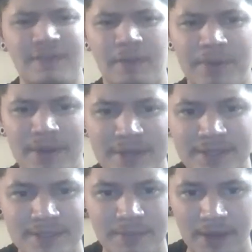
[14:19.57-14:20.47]
of
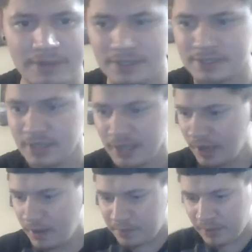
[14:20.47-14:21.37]
opinions about this,
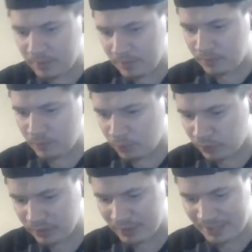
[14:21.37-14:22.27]
but
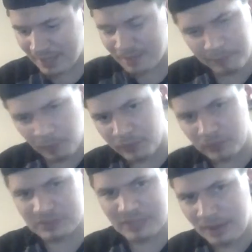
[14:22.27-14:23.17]
really it kind of
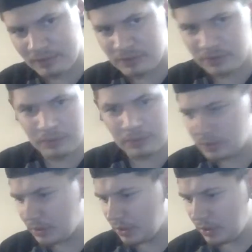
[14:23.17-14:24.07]
boils down to,
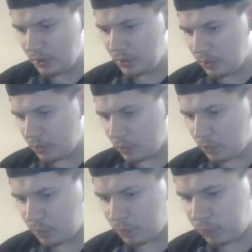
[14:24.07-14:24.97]

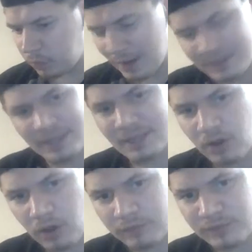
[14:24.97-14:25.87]
why did they
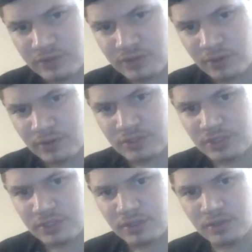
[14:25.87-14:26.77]
call off the
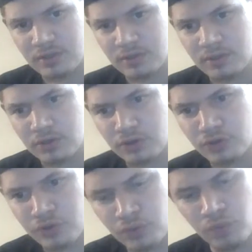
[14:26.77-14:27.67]
search?
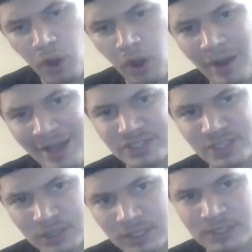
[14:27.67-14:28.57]
Who all
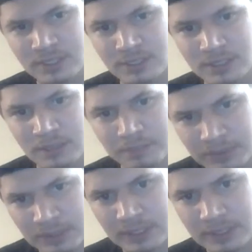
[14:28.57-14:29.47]
actually listened to the
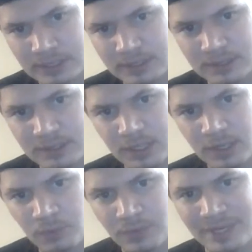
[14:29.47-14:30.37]
police
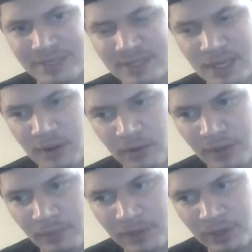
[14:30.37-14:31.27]
when they said, okay,
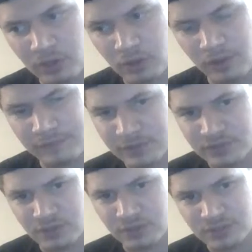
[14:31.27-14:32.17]
we're going to call off this
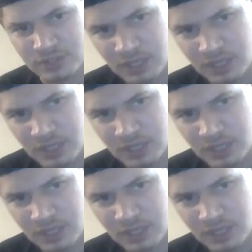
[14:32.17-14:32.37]
search.